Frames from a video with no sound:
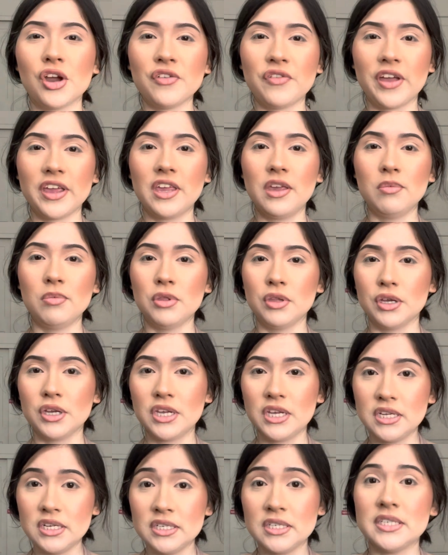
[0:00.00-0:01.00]
if I keep
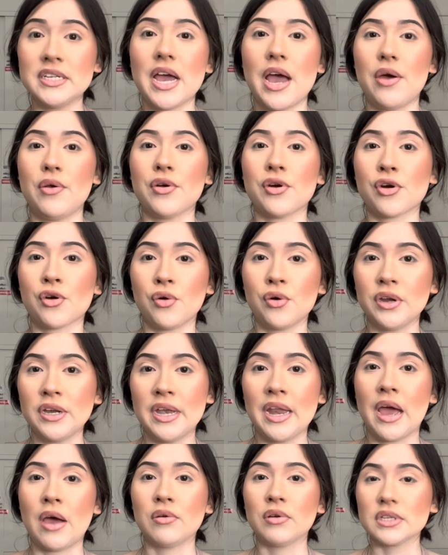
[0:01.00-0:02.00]
looking down or going
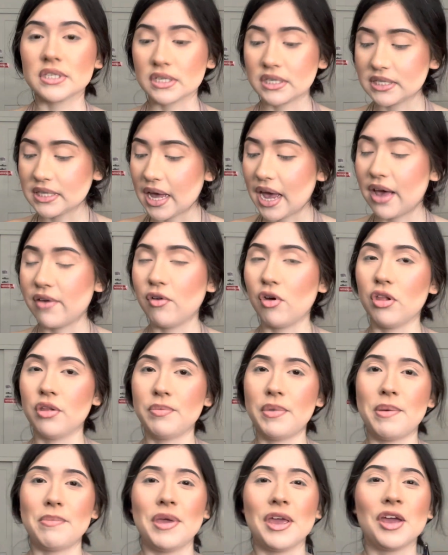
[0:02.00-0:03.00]
down. It's because I have all of
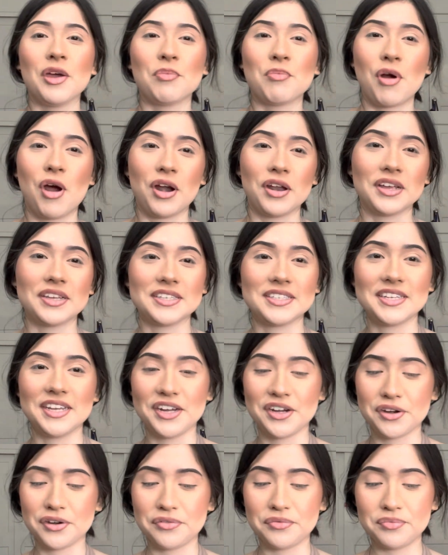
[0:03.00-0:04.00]
my makeup products
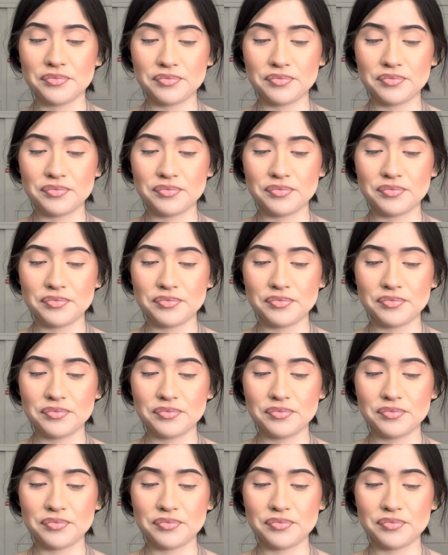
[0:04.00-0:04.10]
here.